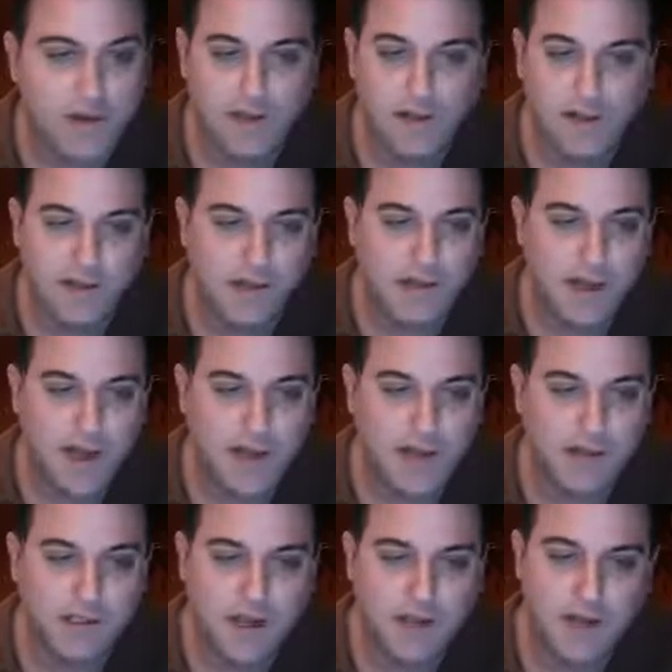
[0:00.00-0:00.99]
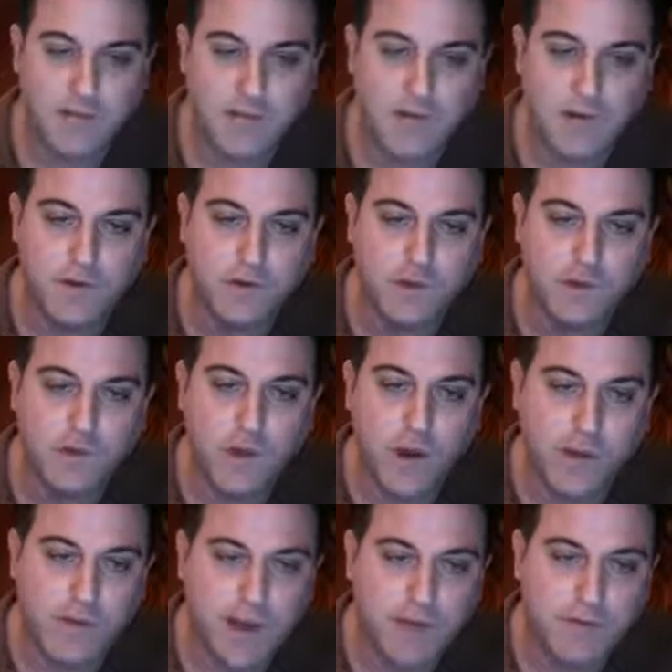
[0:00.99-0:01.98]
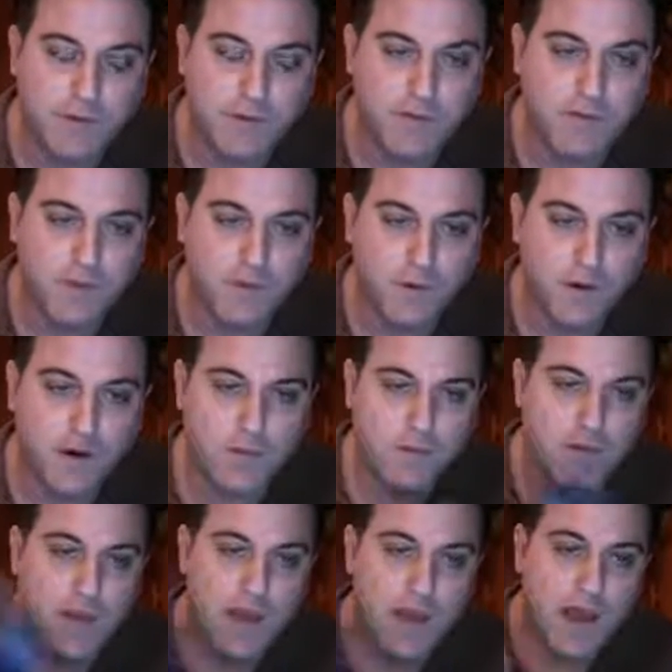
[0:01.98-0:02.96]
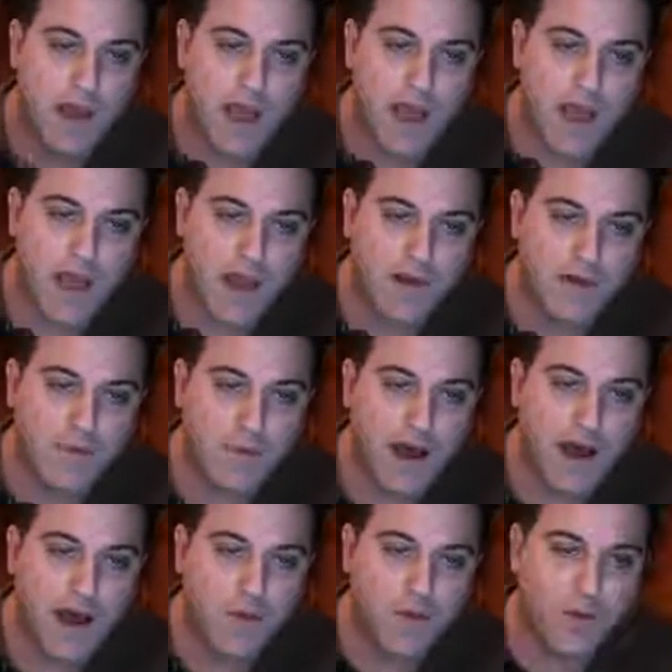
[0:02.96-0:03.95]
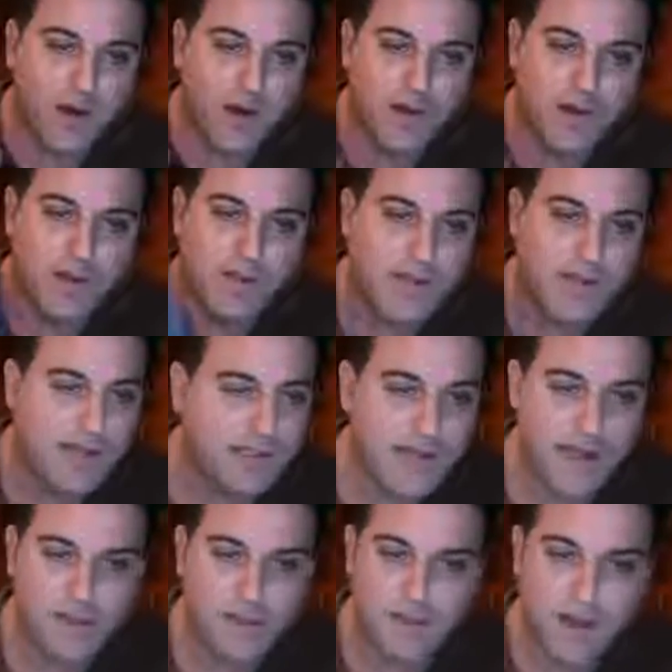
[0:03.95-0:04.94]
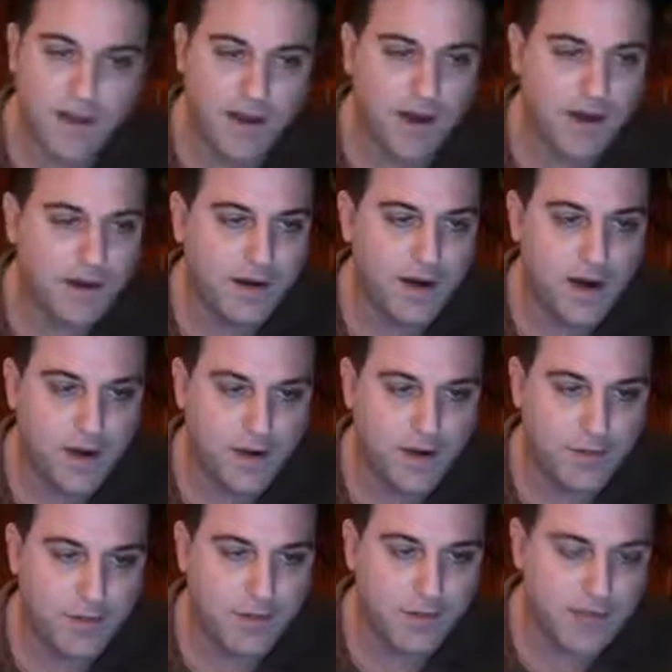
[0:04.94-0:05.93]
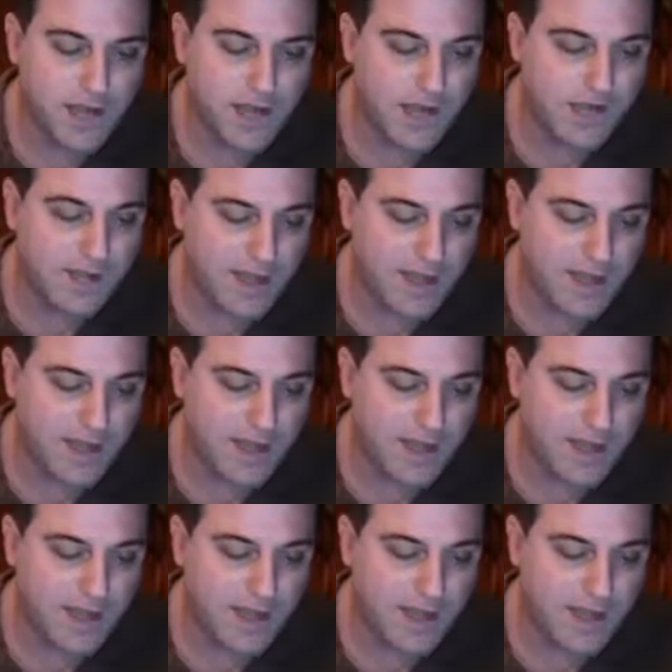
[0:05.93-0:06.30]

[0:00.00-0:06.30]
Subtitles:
These guys, and if you join my free forum and you buy one, they stand behind it 100%.